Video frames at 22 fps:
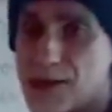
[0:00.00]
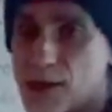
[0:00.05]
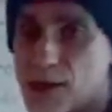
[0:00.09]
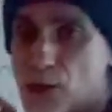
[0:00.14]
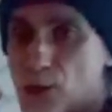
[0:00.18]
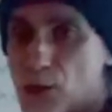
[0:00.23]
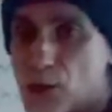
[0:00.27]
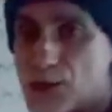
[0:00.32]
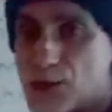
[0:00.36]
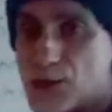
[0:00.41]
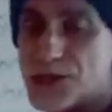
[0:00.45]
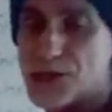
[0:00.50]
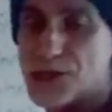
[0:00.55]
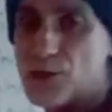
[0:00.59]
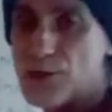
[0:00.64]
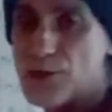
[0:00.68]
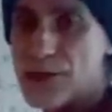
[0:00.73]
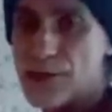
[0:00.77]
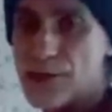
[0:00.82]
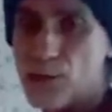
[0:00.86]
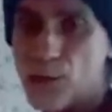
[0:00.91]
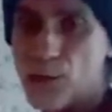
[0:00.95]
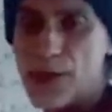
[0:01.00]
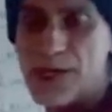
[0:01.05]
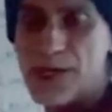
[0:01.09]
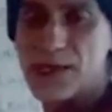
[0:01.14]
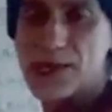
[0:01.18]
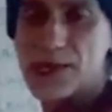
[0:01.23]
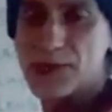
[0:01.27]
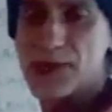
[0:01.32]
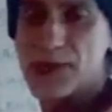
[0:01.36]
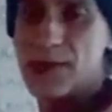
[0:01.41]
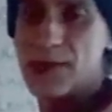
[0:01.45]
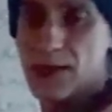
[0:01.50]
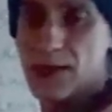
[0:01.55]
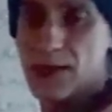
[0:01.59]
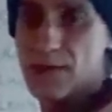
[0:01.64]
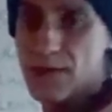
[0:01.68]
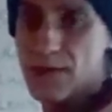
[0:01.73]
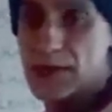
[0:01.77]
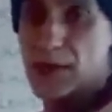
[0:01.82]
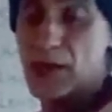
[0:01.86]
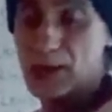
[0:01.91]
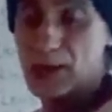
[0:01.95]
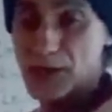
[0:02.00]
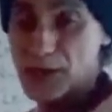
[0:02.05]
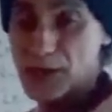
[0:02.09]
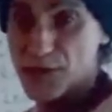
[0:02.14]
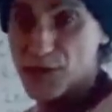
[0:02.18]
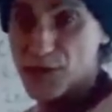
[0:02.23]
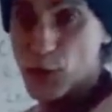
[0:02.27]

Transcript: It's a horse with winged, like